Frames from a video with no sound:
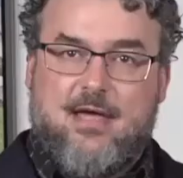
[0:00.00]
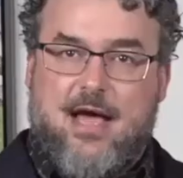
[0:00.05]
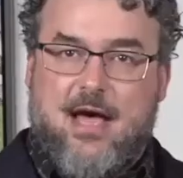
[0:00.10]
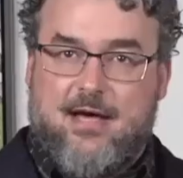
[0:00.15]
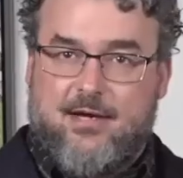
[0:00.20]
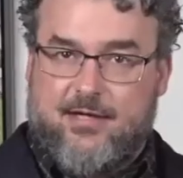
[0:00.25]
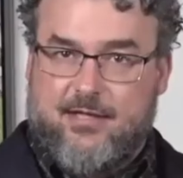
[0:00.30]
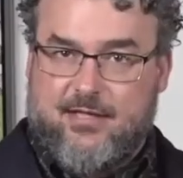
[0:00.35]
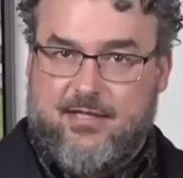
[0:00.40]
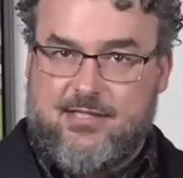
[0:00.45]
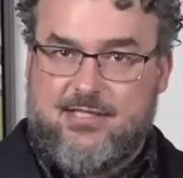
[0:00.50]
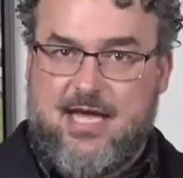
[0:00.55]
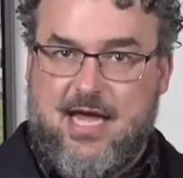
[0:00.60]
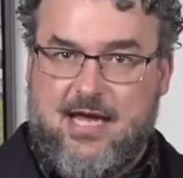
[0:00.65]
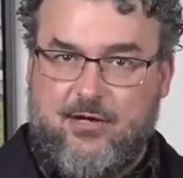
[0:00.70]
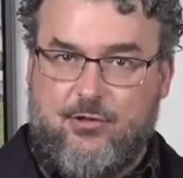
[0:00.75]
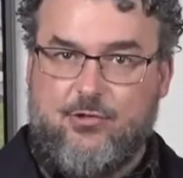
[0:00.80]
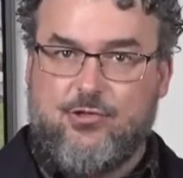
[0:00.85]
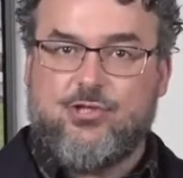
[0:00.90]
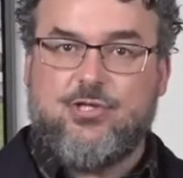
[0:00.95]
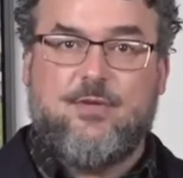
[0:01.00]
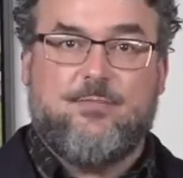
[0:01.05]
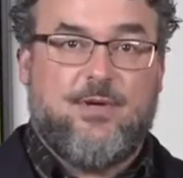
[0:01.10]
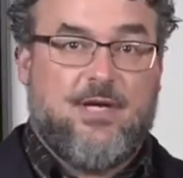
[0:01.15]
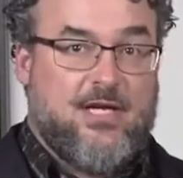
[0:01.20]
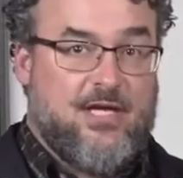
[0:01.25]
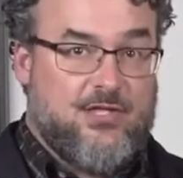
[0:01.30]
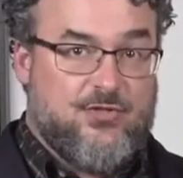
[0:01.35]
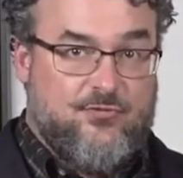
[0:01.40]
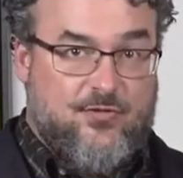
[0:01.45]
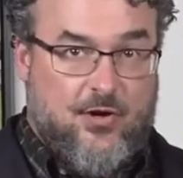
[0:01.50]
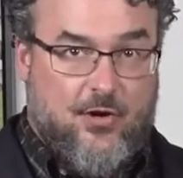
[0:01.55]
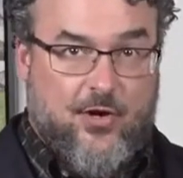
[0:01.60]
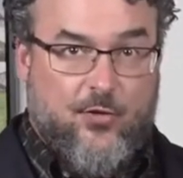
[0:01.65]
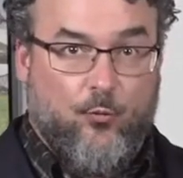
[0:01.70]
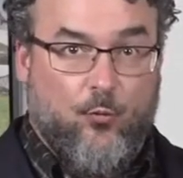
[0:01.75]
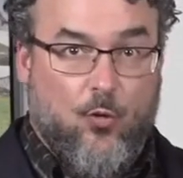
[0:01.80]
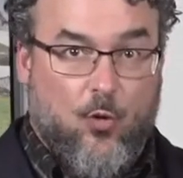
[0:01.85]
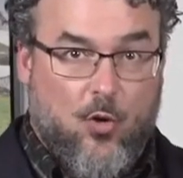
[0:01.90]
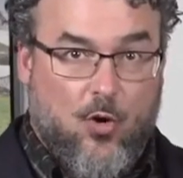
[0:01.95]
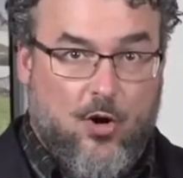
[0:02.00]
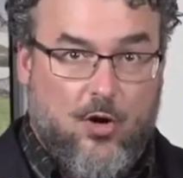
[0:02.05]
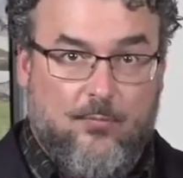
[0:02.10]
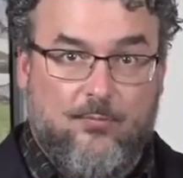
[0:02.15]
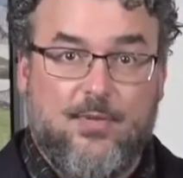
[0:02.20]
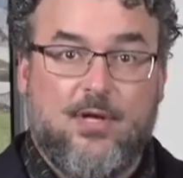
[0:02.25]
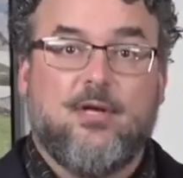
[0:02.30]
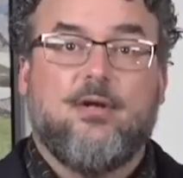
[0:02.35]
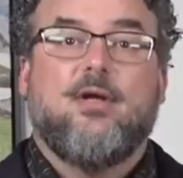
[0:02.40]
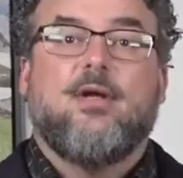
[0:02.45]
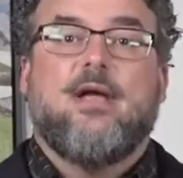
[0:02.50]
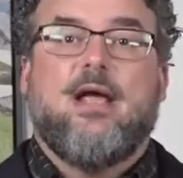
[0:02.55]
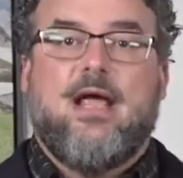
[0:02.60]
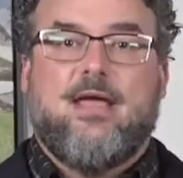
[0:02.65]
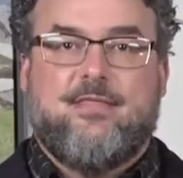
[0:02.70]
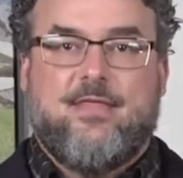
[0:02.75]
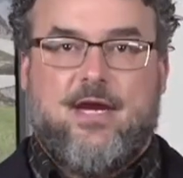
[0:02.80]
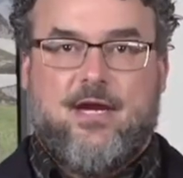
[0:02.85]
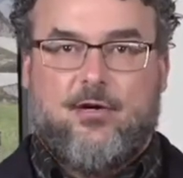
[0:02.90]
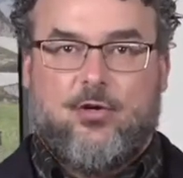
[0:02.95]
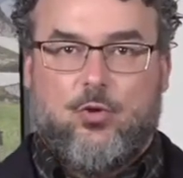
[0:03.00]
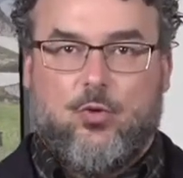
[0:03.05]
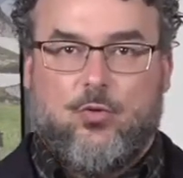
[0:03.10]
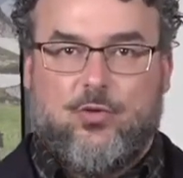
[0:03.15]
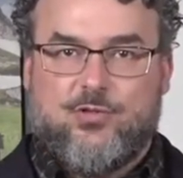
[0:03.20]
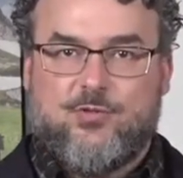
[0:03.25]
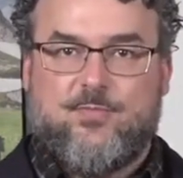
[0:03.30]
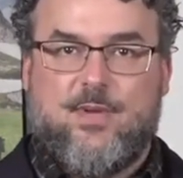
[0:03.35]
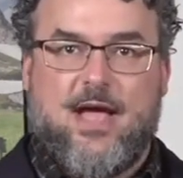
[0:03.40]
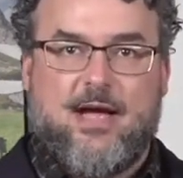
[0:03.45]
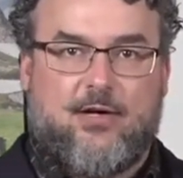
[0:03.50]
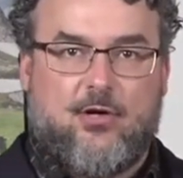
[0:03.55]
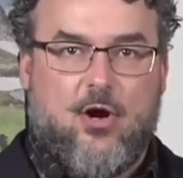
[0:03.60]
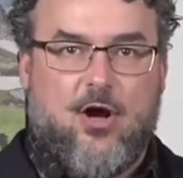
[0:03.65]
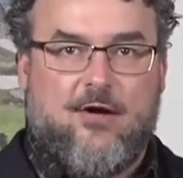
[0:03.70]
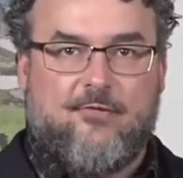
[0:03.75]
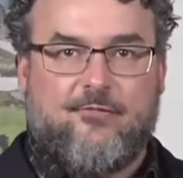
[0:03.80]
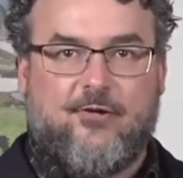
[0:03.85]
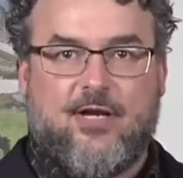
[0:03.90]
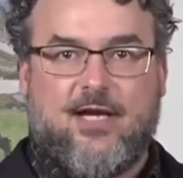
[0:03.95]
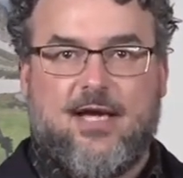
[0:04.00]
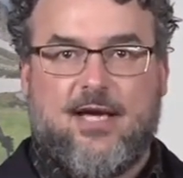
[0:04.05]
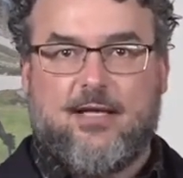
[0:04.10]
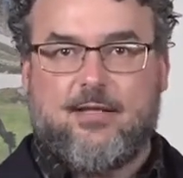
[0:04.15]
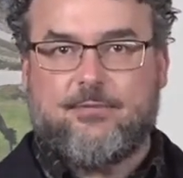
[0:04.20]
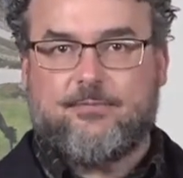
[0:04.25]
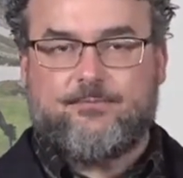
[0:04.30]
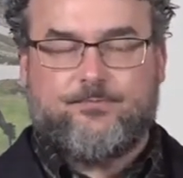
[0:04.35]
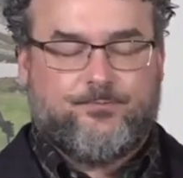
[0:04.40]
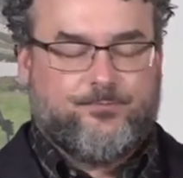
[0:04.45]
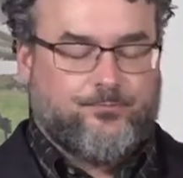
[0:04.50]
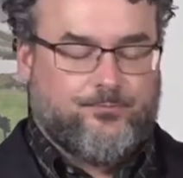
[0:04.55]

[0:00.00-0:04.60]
on a container ship it gets very warm and then it cools back off again.